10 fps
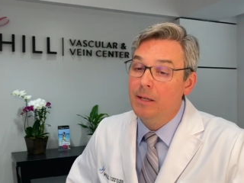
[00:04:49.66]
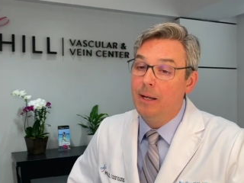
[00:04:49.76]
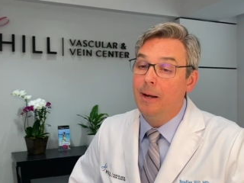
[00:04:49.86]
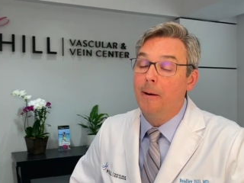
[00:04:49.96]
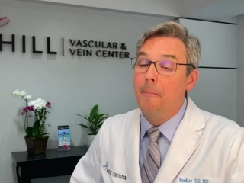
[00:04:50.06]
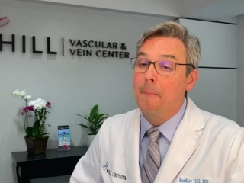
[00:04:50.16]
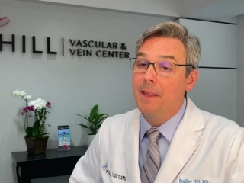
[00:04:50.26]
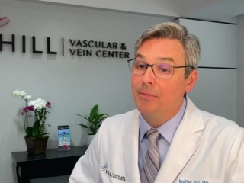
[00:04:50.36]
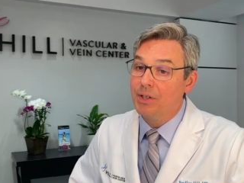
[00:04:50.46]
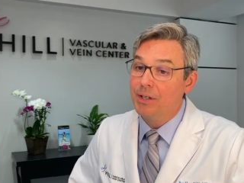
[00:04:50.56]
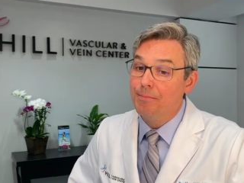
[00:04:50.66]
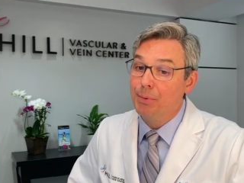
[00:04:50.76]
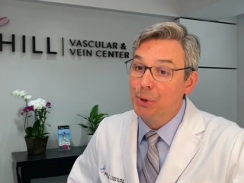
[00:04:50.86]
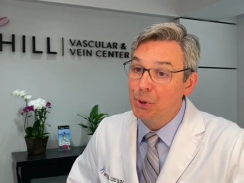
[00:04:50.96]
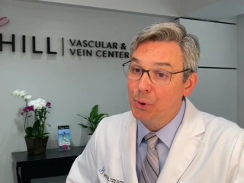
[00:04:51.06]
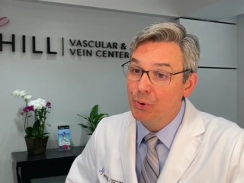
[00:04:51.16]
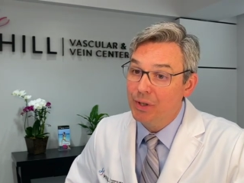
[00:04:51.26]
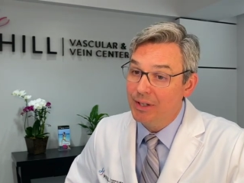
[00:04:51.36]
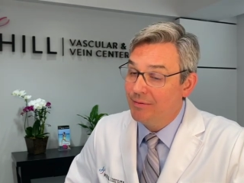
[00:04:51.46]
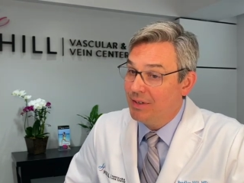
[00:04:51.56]
Um, then we can balloon
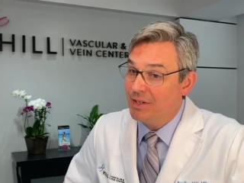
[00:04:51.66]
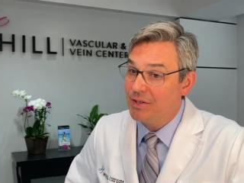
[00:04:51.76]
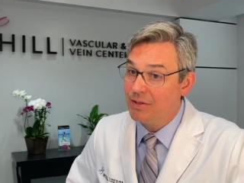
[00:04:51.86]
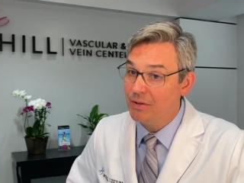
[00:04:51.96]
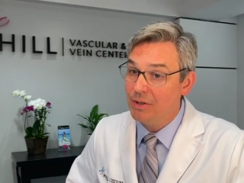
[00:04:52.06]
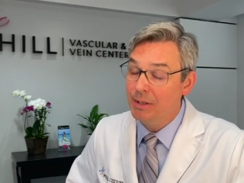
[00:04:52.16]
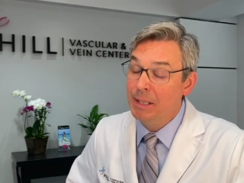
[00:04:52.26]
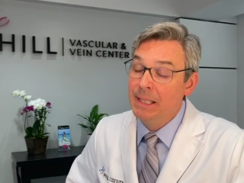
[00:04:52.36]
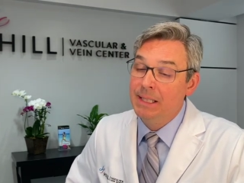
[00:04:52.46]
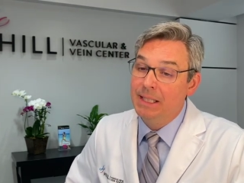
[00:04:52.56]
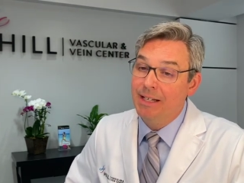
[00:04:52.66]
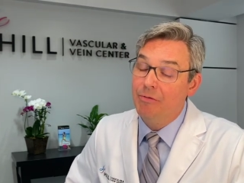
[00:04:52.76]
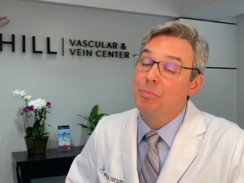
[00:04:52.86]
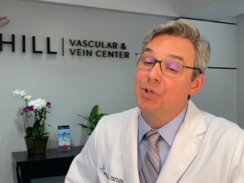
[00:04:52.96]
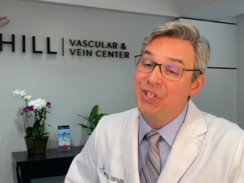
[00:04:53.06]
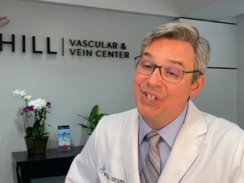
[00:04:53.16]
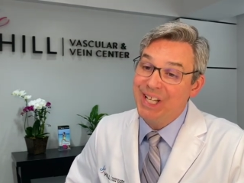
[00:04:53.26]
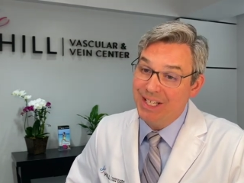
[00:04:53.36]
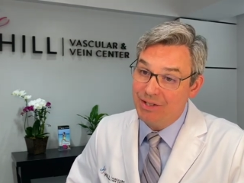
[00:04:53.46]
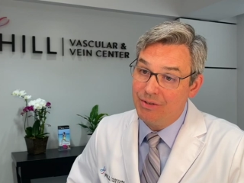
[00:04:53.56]
and if necessary, even put
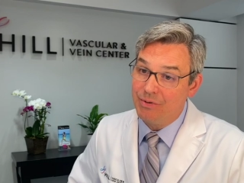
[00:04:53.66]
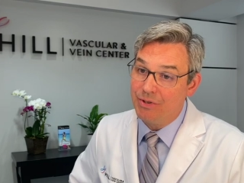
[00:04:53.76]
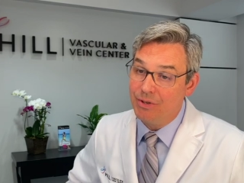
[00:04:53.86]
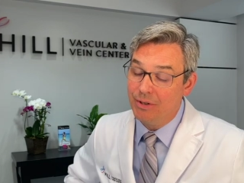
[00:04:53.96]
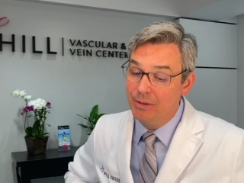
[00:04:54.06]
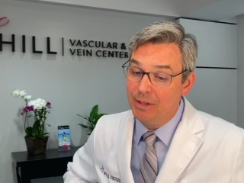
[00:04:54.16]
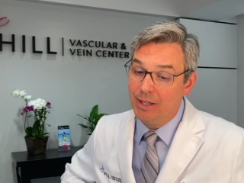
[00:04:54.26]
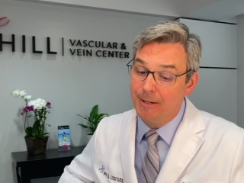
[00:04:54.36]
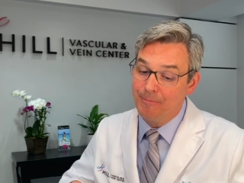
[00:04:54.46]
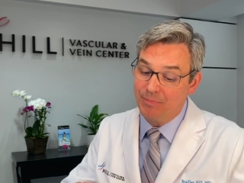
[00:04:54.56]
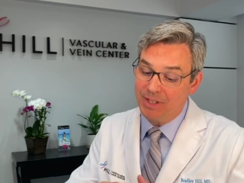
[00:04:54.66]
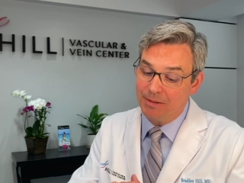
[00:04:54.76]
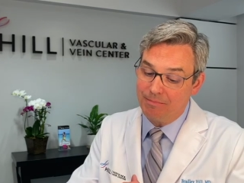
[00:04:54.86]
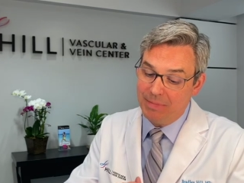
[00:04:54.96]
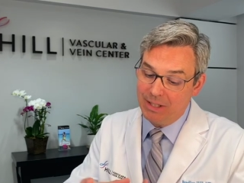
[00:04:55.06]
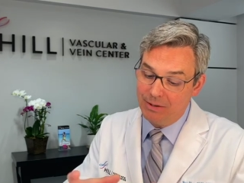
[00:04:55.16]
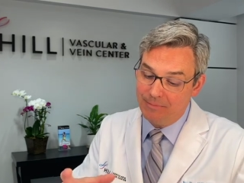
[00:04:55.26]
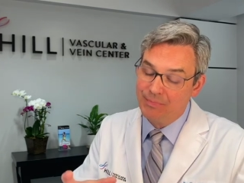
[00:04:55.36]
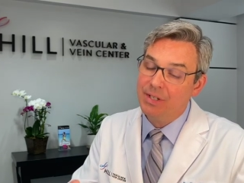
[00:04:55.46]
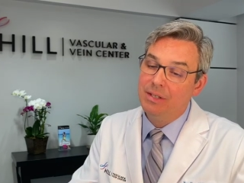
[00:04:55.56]
stents, which are um, like
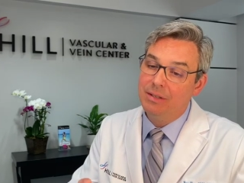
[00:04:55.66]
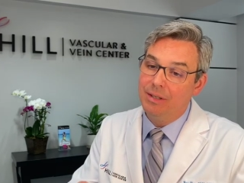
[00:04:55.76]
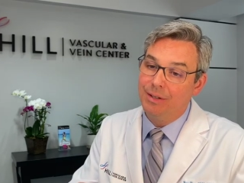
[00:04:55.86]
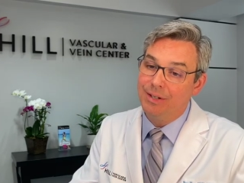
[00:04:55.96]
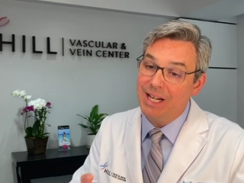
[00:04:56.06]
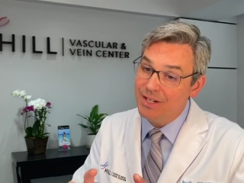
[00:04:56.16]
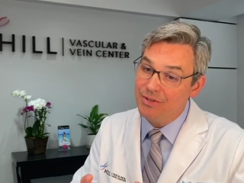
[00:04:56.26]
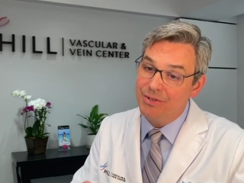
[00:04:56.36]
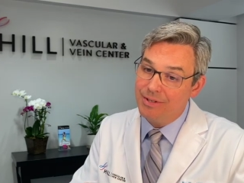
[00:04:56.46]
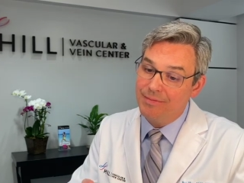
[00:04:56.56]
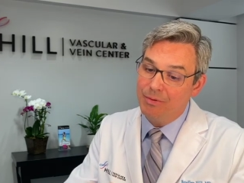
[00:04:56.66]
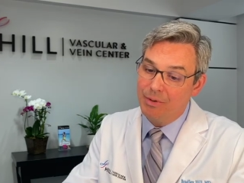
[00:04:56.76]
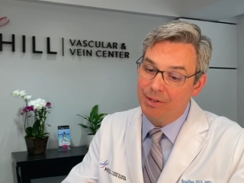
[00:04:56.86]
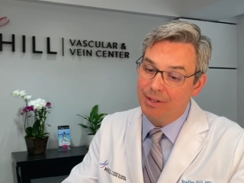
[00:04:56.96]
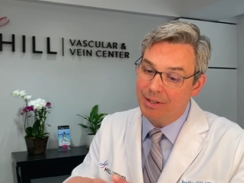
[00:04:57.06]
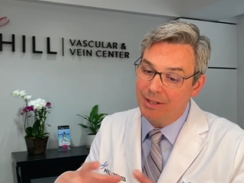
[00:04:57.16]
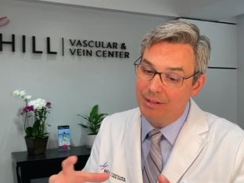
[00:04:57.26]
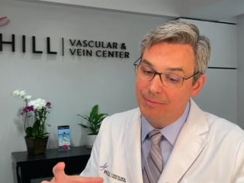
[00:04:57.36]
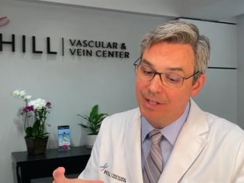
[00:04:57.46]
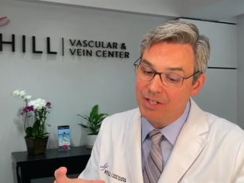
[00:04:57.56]
metal uh, cages, if you will, that kind
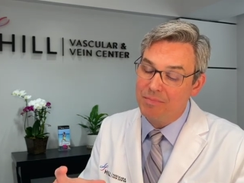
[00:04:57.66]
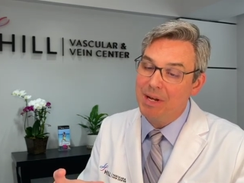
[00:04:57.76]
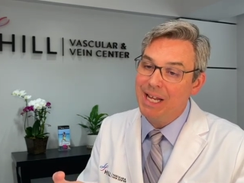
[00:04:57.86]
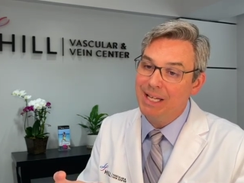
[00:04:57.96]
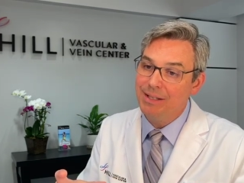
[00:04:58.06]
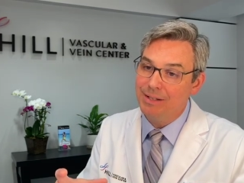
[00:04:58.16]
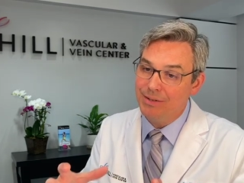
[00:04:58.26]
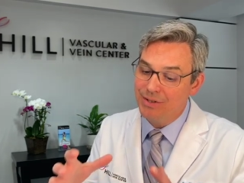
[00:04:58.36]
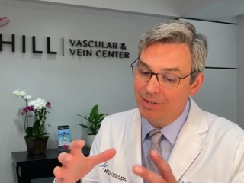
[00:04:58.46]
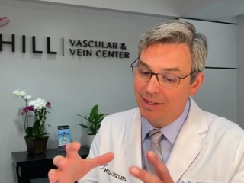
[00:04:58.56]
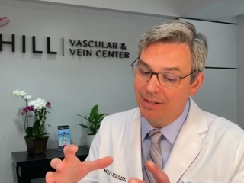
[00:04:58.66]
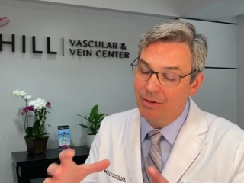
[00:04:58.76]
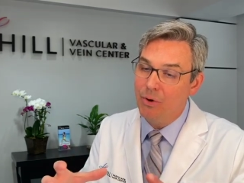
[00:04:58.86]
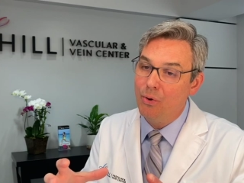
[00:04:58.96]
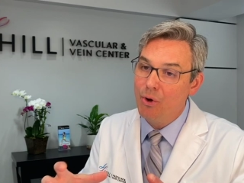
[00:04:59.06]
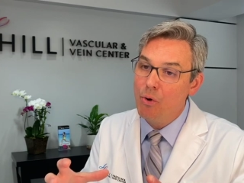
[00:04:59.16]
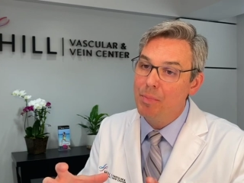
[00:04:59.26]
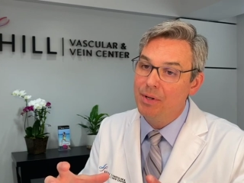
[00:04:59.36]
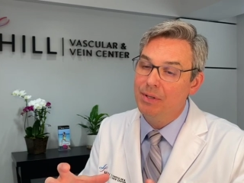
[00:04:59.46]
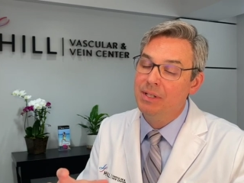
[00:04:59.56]
of expand and, and hold
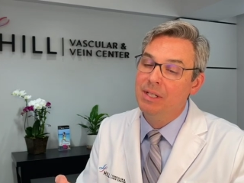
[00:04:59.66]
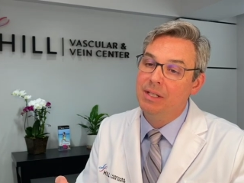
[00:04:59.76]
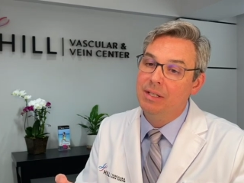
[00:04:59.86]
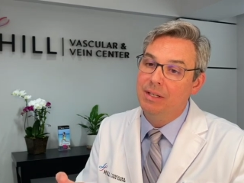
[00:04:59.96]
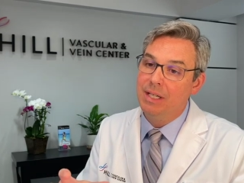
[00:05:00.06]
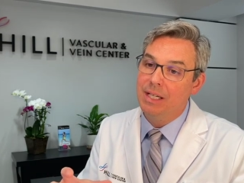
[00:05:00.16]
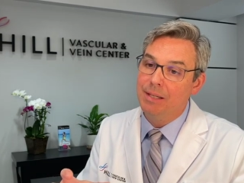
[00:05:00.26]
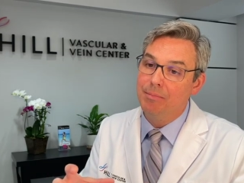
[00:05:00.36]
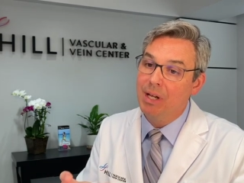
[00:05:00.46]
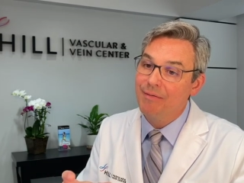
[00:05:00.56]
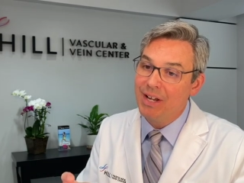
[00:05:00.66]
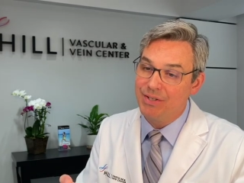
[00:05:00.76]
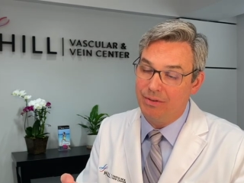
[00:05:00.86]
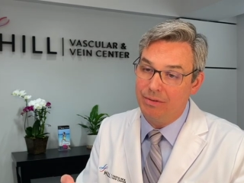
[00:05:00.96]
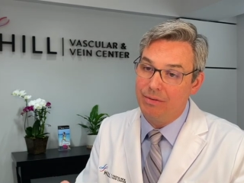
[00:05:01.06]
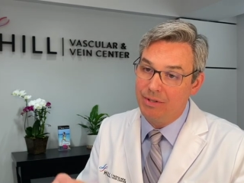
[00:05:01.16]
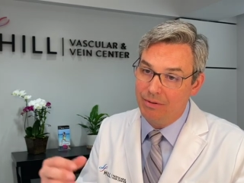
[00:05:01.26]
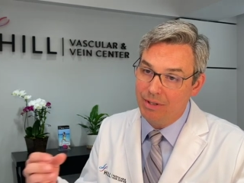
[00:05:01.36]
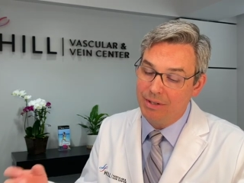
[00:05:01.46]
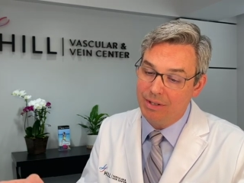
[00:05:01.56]
open the blood vessel so
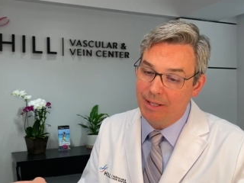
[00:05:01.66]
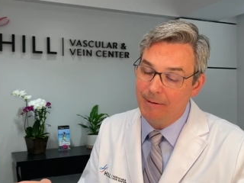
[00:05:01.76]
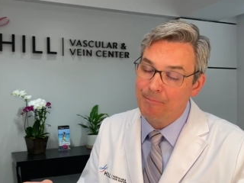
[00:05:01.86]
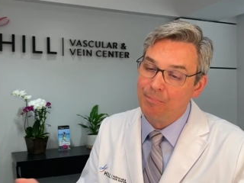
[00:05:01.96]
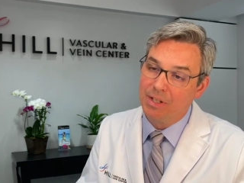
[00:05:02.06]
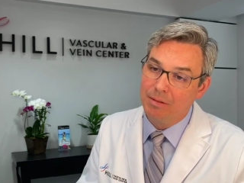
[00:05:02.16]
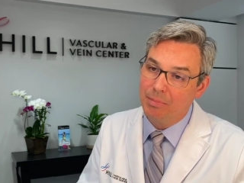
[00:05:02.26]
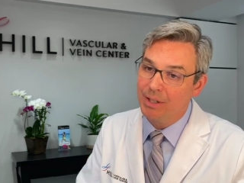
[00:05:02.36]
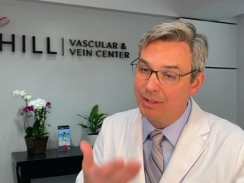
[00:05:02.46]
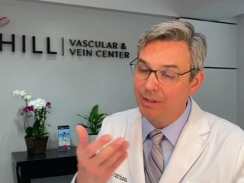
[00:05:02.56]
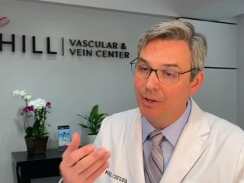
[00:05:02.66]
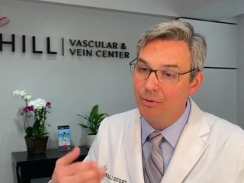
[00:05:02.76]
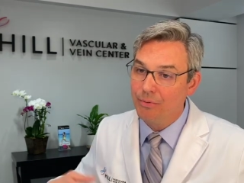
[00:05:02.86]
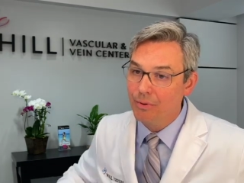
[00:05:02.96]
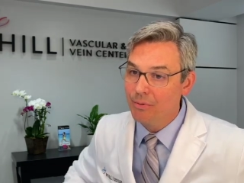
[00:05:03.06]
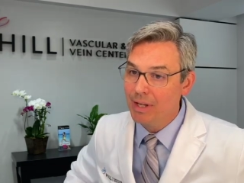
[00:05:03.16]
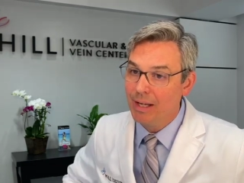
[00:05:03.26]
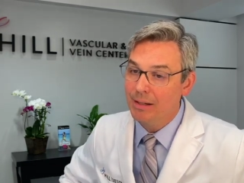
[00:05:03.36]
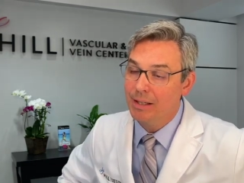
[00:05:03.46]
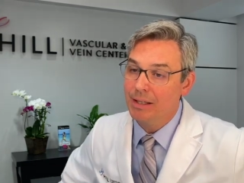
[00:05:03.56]
that um, the blood can go through
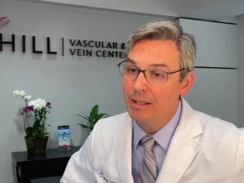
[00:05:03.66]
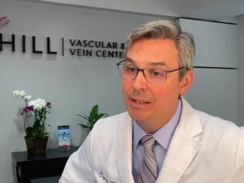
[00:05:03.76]
without any